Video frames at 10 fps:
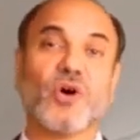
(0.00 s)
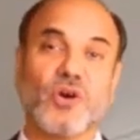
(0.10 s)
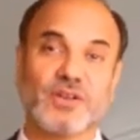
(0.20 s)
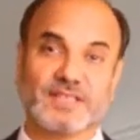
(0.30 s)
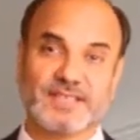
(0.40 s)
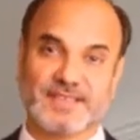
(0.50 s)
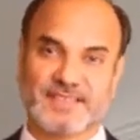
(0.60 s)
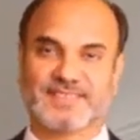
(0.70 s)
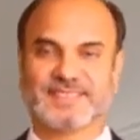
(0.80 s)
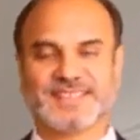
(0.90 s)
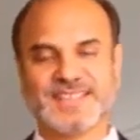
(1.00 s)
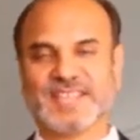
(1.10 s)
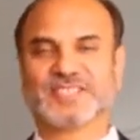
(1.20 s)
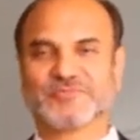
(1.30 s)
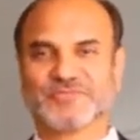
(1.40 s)
all the necessary
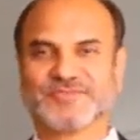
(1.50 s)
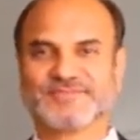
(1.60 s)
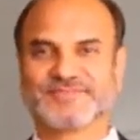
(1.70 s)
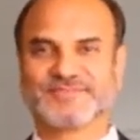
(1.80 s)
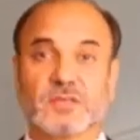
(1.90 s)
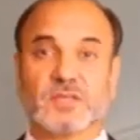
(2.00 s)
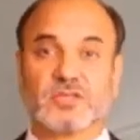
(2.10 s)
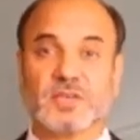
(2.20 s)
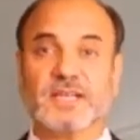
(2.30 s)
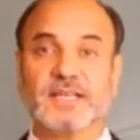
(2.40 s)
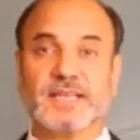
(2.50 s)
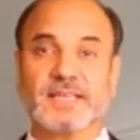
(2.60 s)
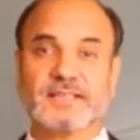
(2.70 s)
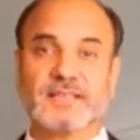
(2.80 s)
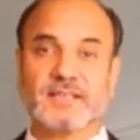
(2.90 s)
items. The third
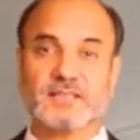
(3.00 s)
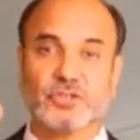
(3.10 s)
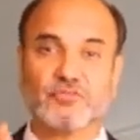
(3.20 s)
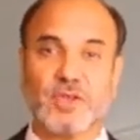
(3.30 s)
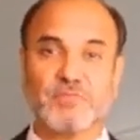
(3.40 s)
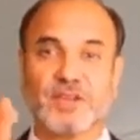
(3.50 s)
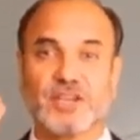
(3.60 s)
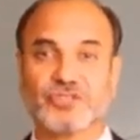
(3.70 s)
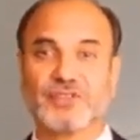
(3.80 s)
is sweeping and